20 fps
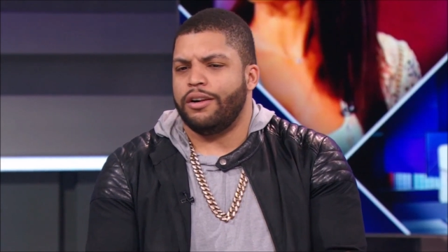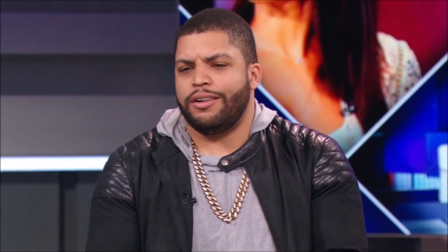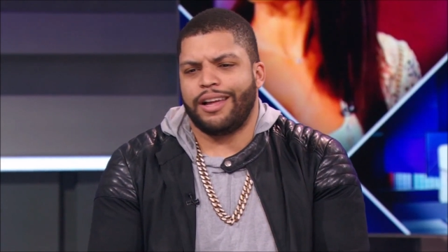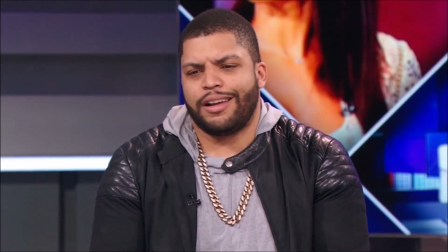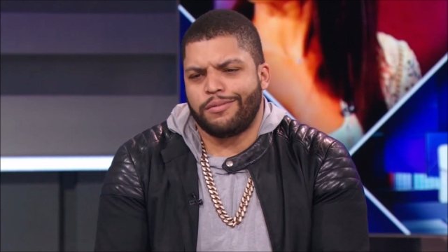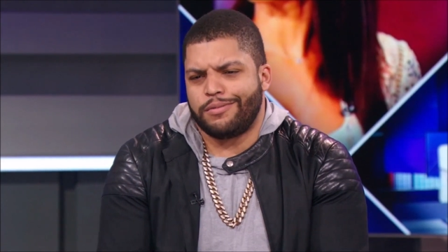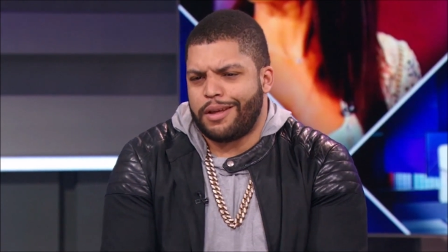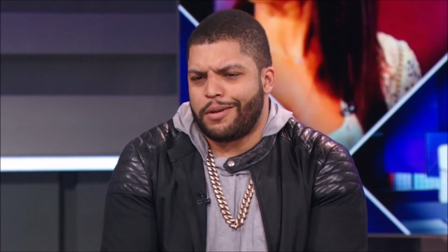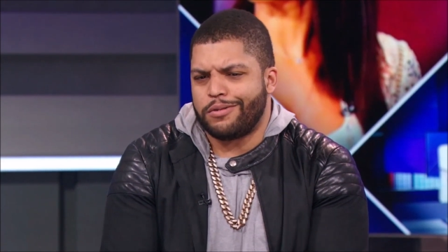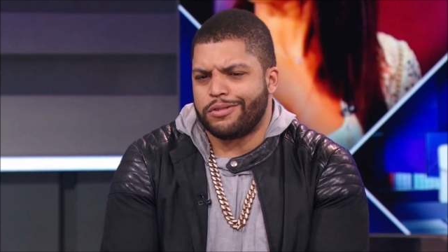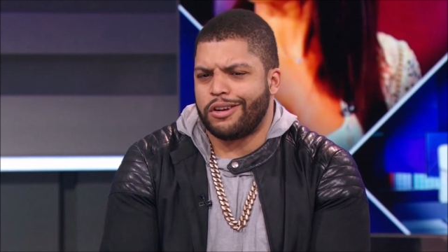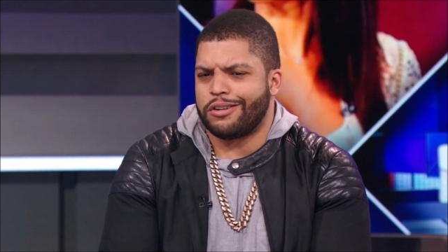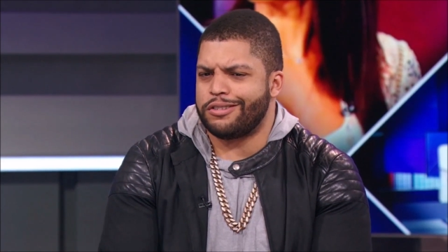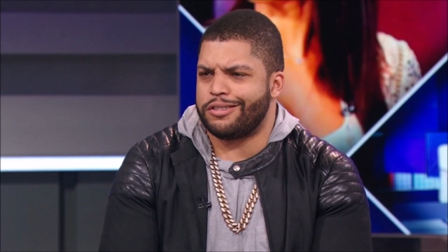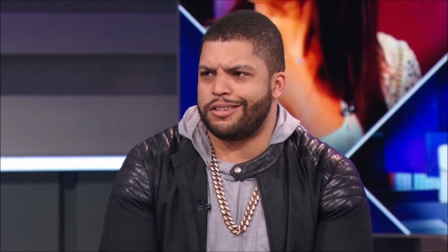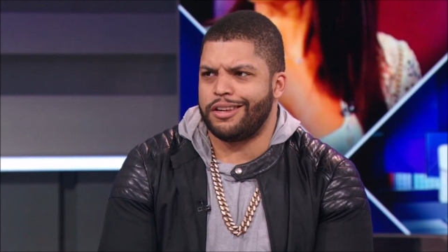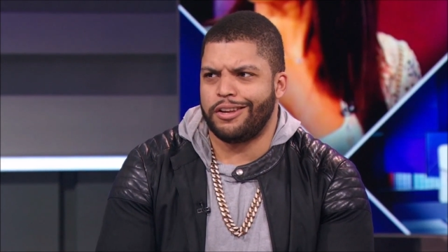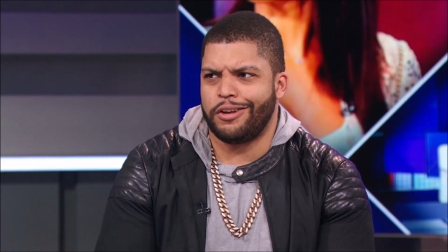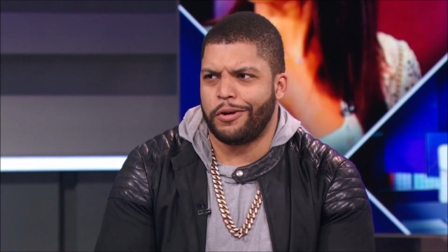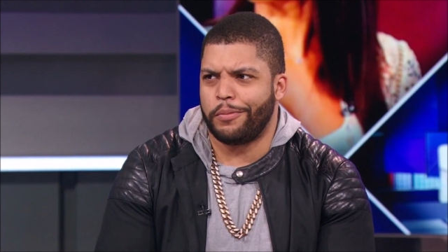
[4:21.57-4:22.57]
That was
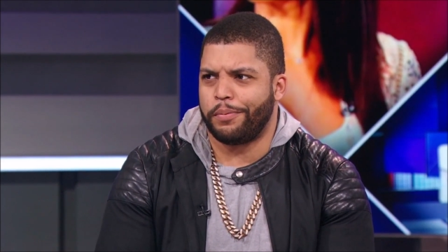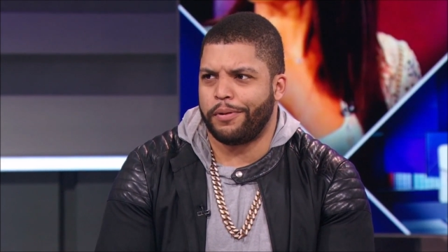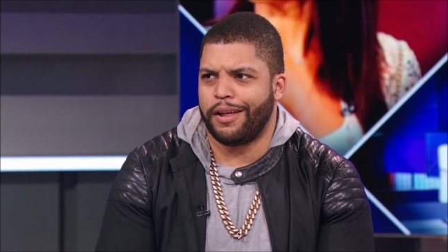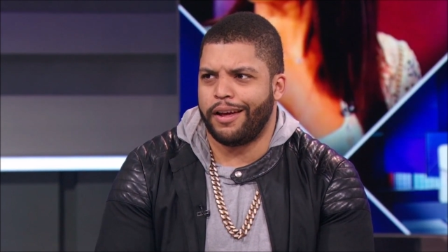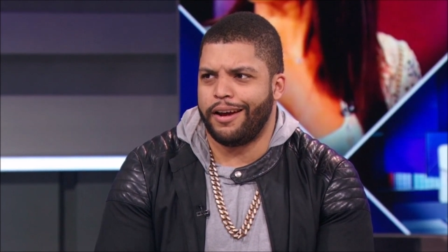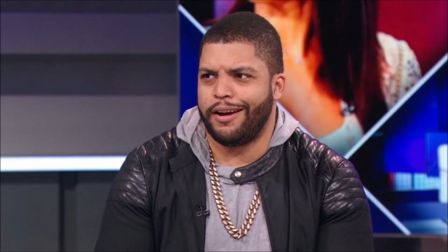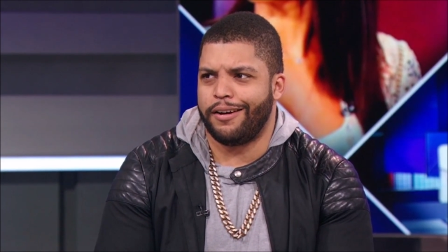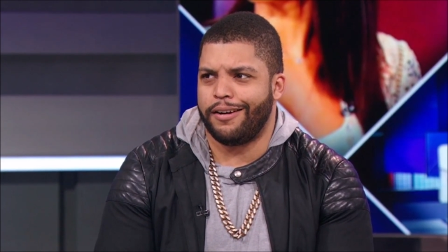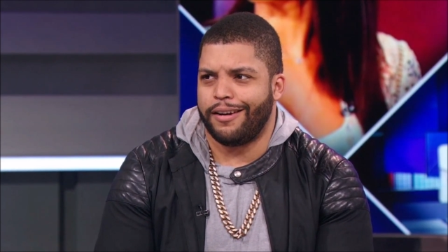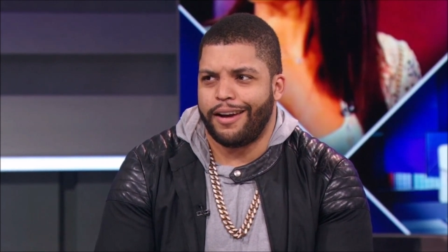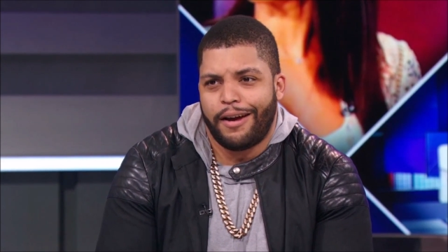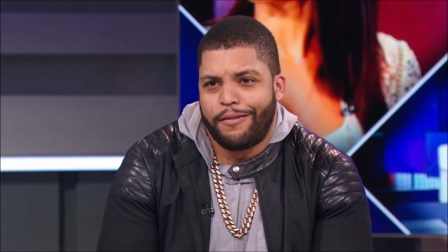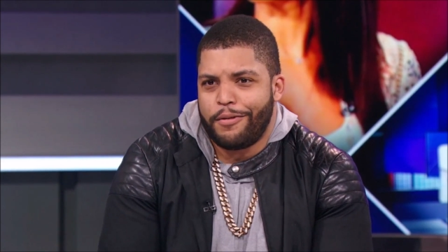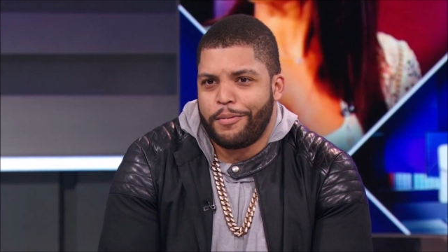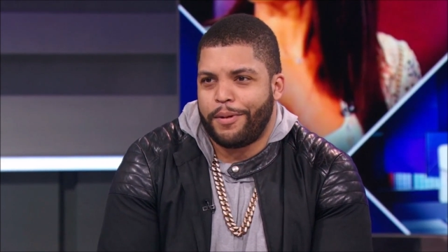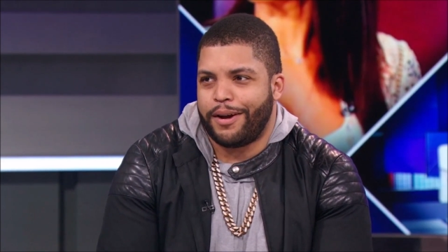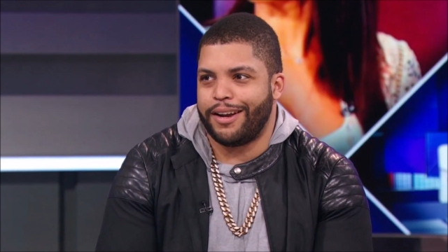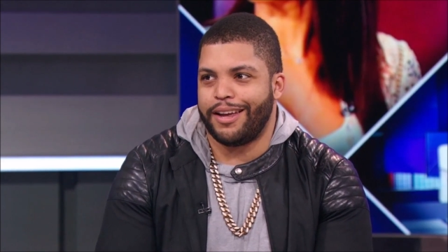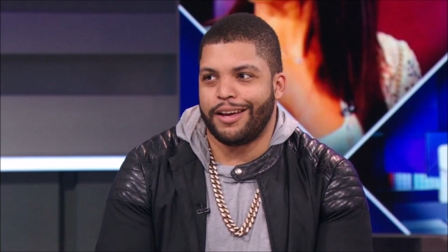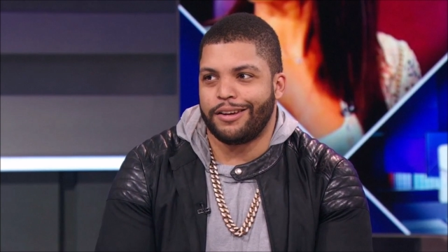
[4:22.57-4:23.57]
our senior player.
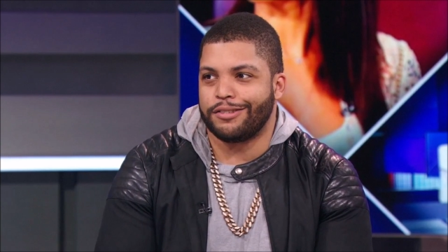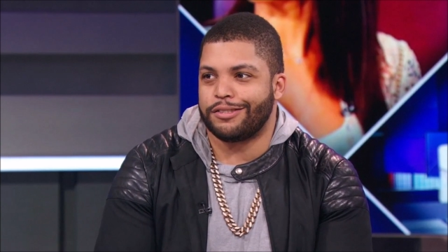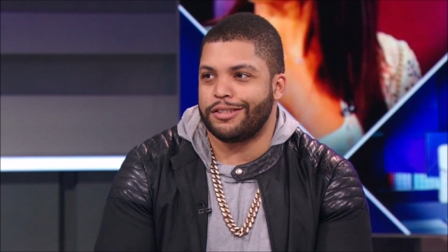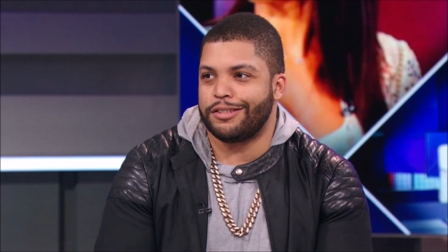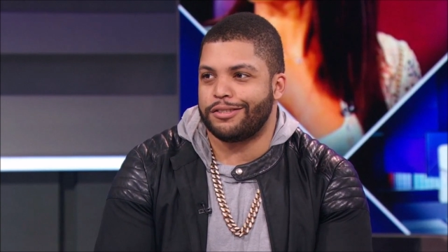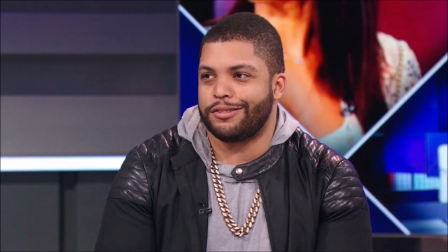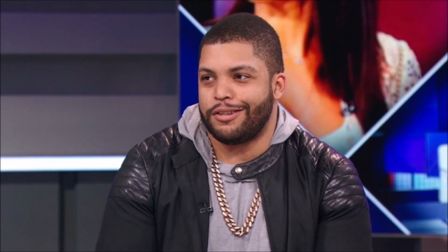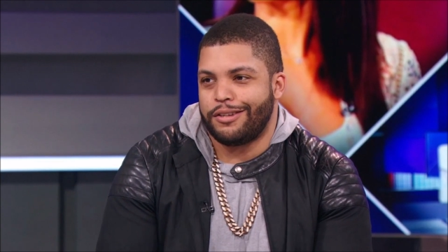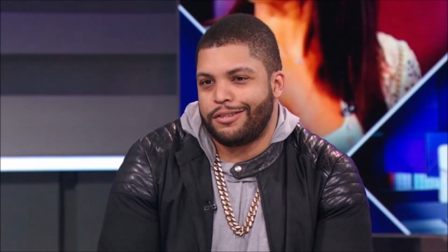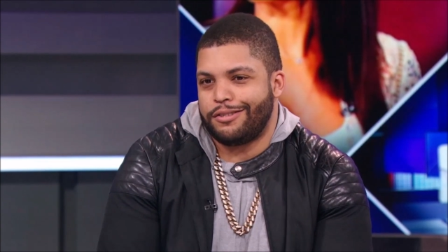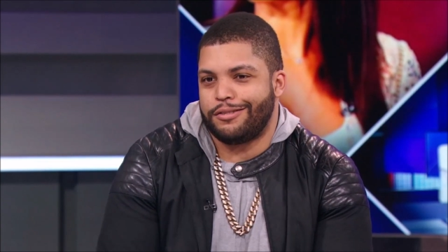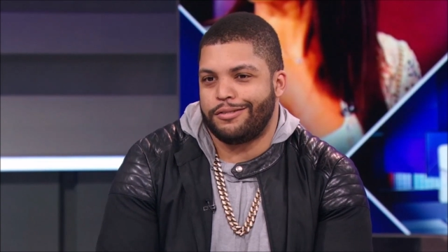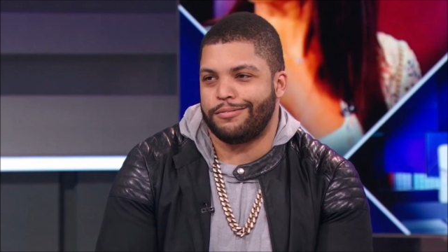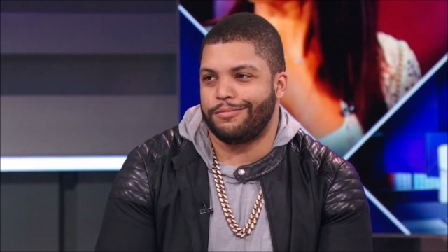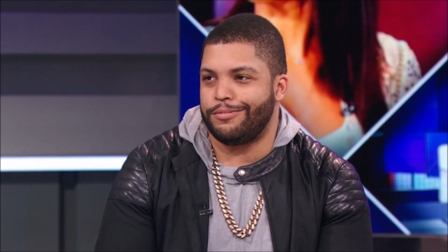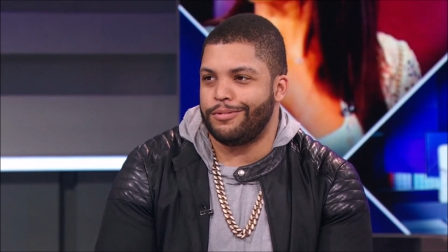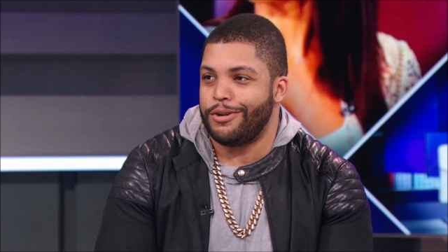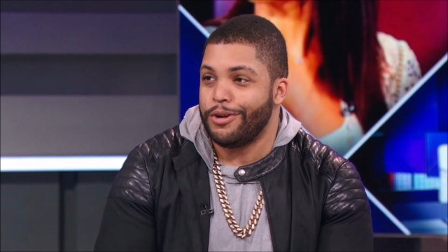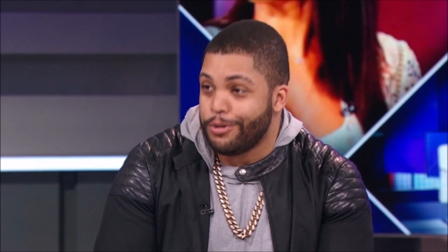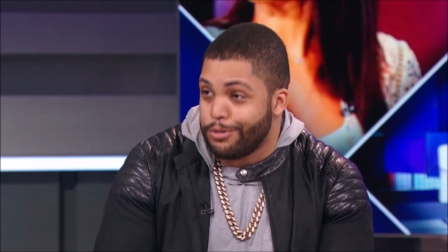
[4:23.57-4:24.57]
Everybody else is
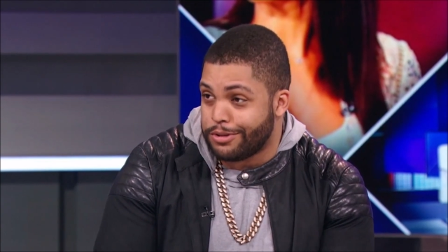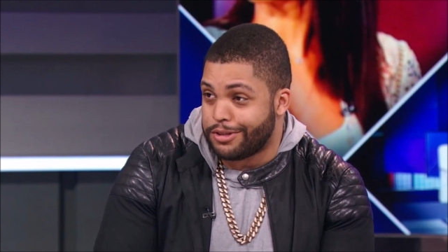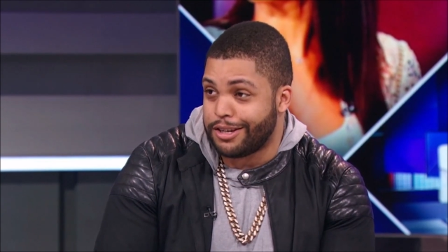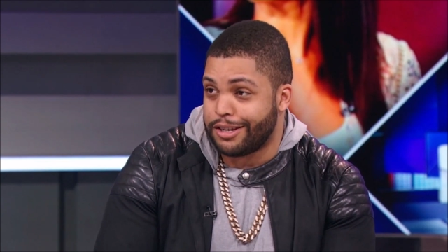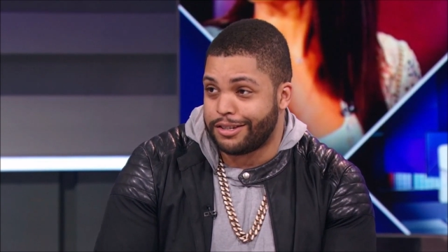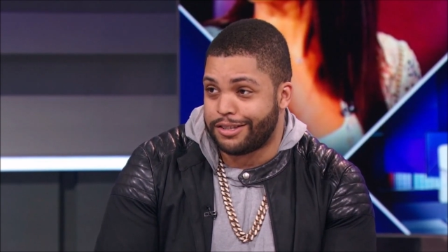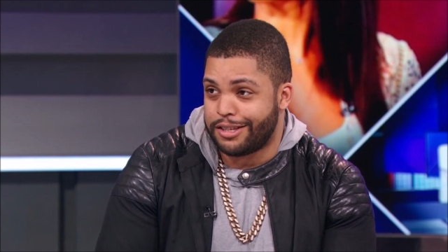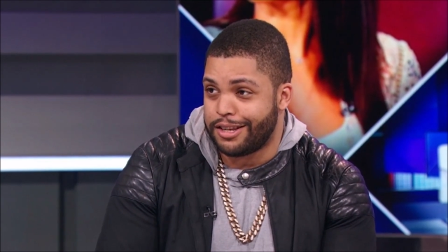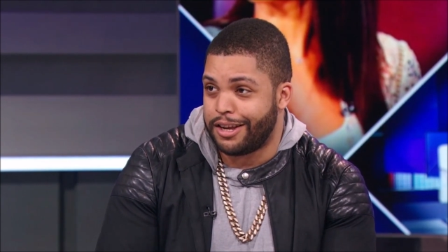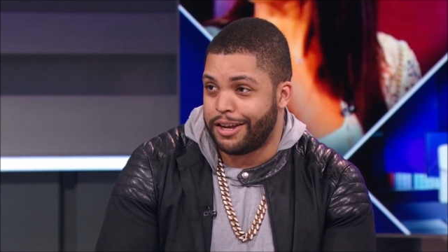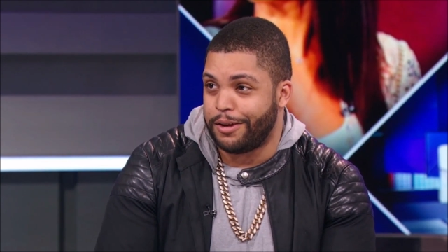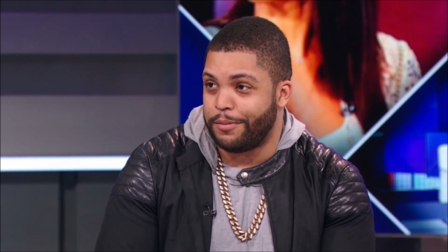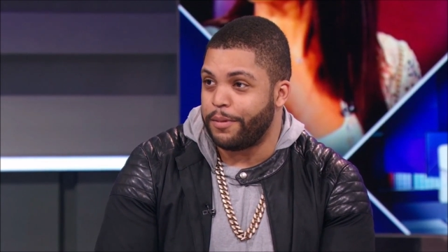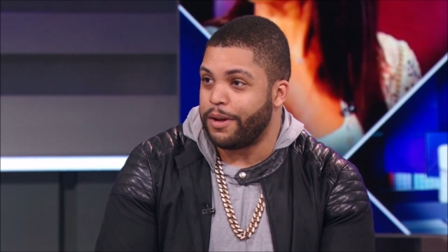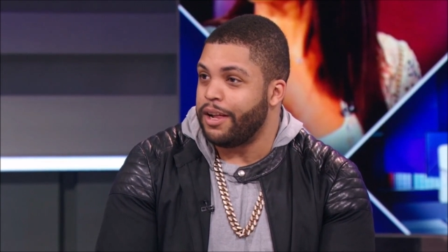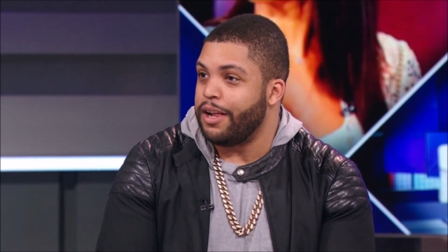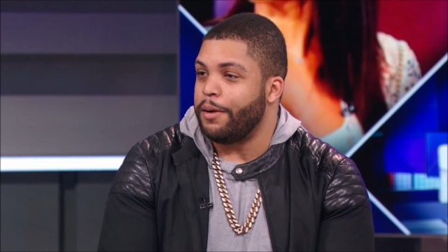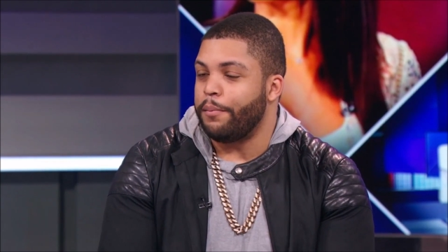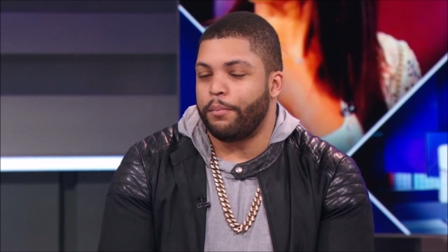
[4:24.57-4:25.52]
new to the team.